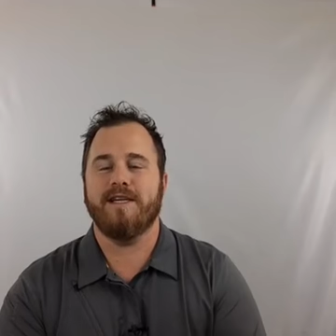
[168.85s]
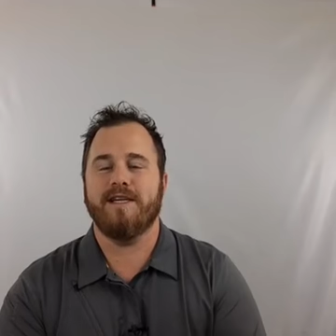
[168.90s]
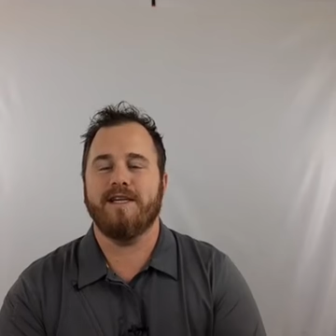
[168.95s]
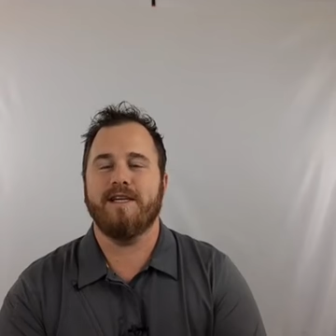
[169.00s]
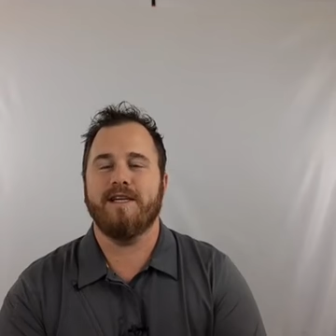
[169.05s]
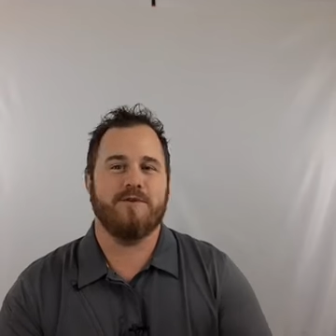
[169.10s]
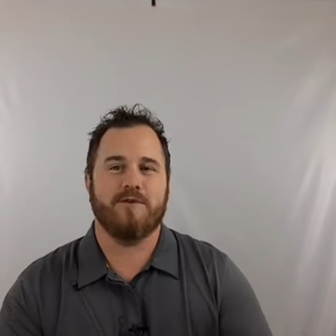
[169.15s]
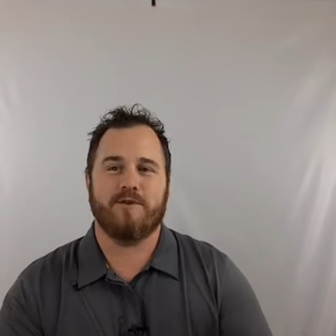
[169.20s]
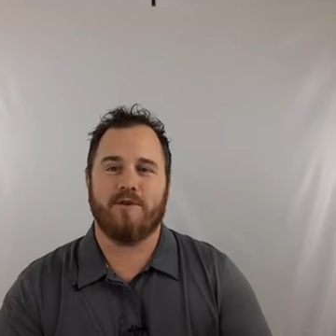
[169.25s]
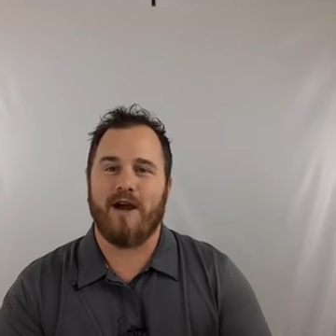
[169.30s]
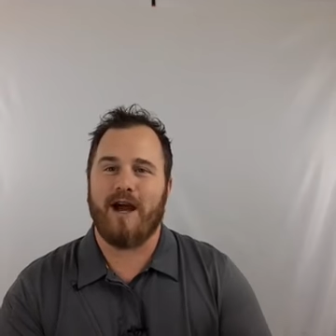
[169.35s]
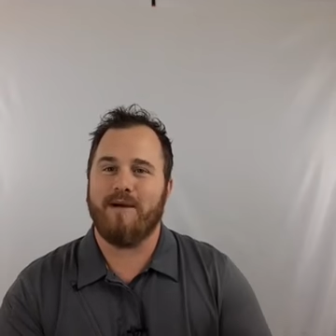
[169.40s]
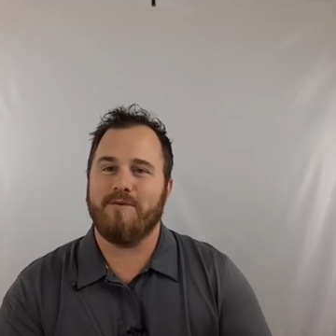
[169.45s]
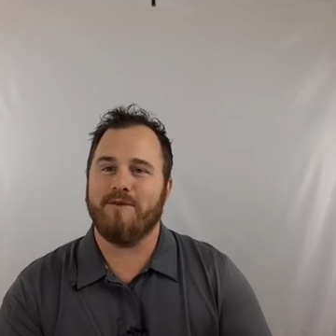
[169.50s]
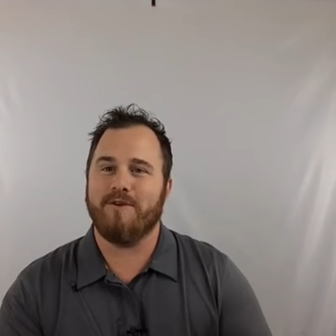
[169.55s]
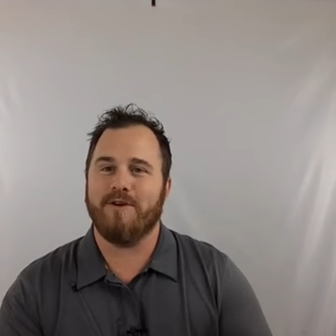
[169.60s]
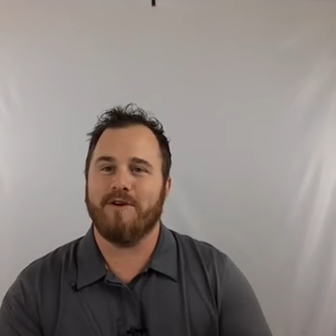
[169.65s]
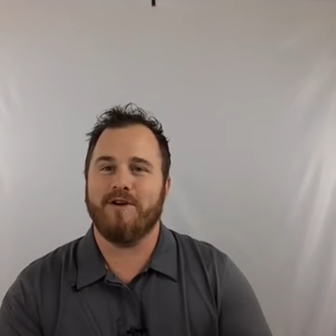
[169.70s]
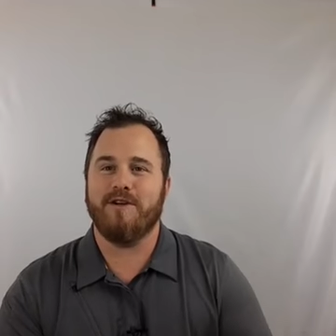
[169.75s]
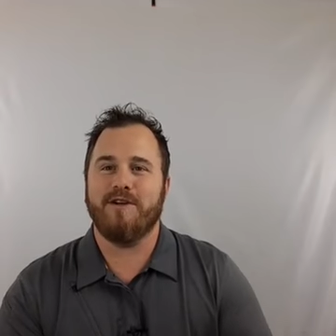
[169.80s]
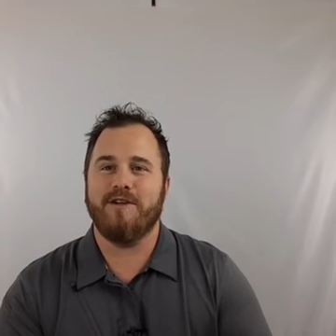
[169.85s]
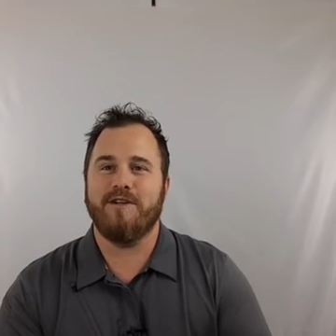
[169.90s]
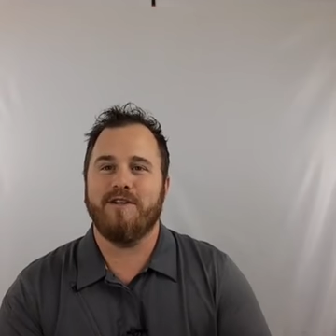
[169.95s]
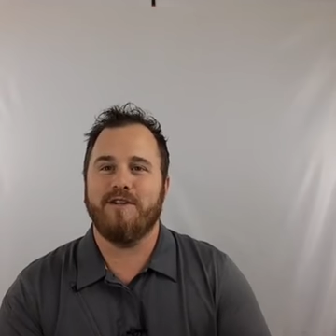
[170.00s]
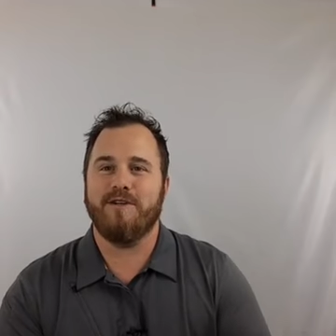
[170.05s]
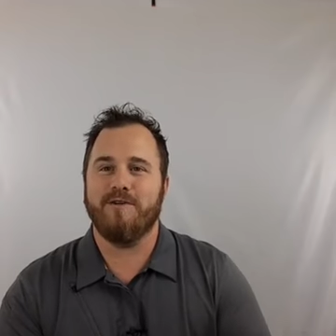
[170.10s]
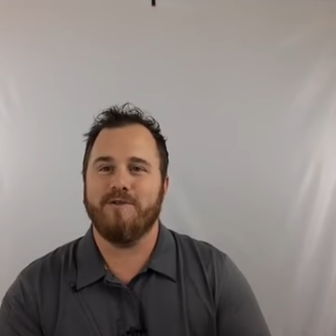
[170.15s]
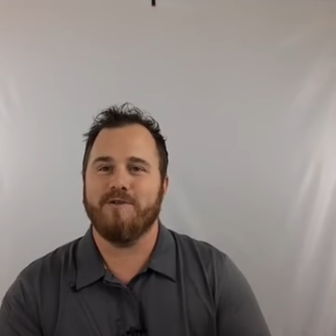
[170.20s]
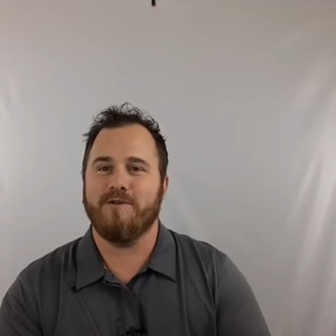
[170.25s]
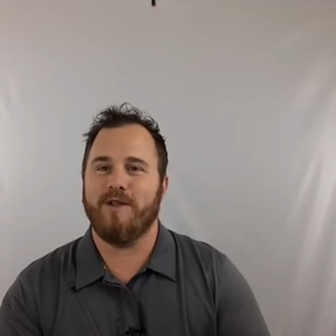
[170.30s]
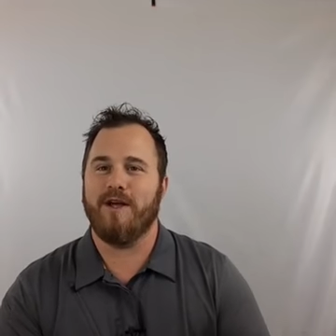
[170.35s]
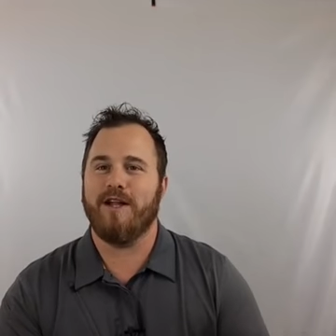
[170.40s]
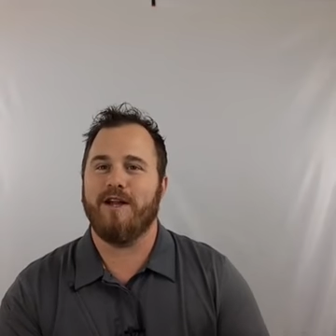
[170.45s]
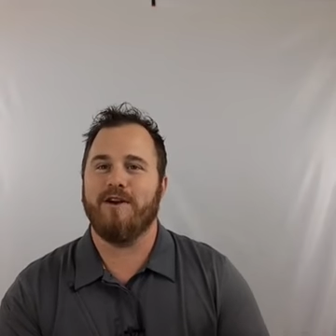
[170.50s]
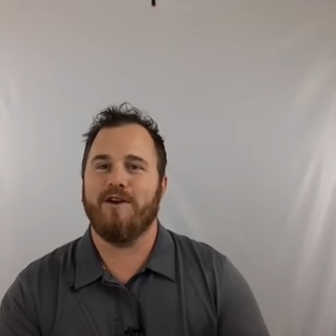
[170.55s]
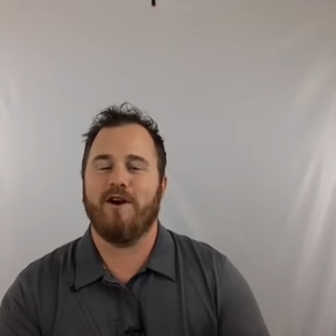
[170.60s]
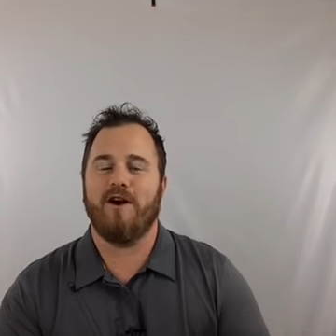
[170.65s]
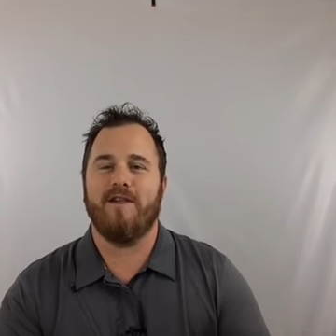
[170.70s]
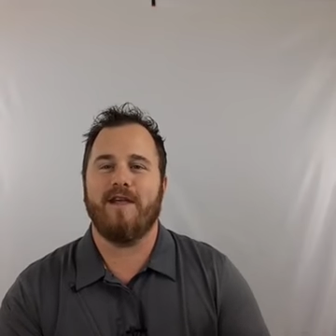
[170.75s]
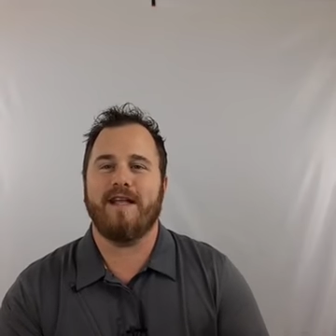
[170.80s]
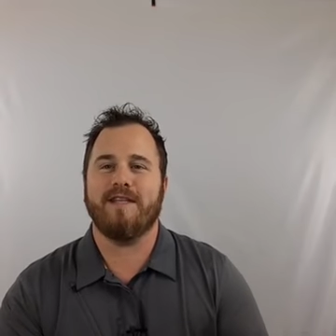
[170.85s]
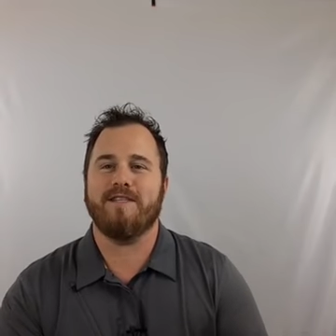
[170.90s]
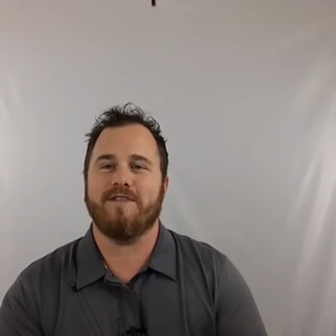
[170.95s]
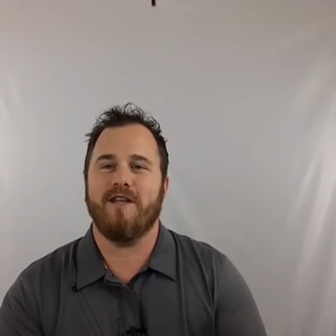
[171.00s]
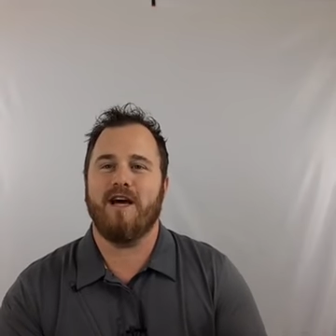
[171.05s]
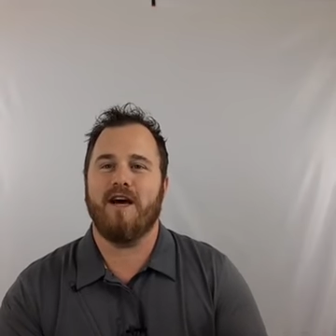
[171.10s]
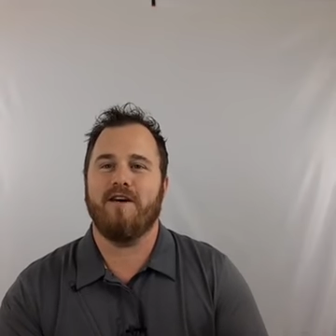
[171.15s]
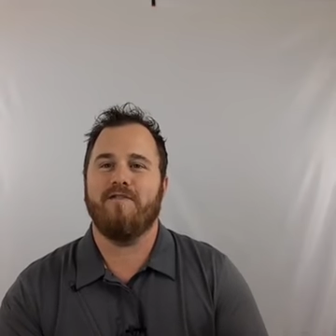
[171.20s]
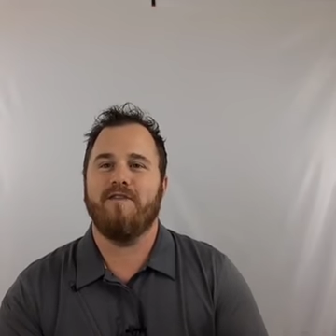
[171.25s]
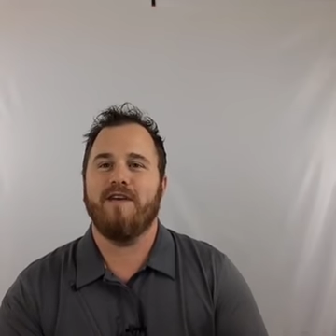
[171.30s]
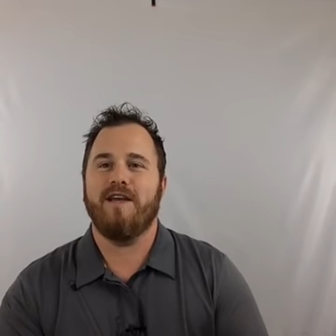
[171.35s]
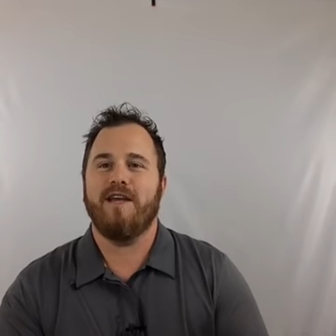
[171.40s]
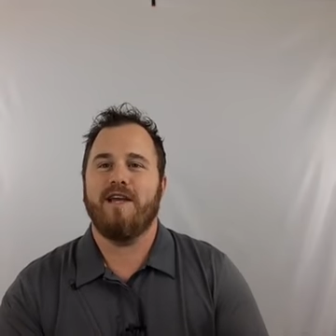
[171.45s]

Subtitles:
subscribe to her newsletter, all that stuff.